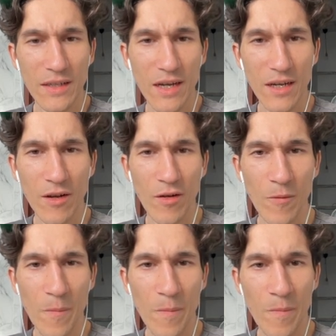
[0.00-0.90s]
I don't
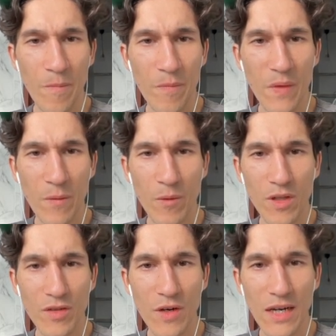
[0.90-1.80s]
know. You want
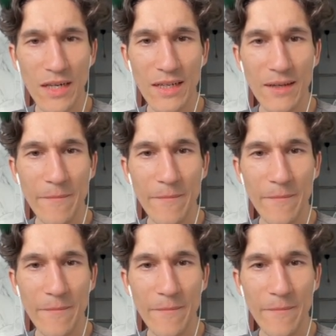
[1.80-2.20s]
to trade.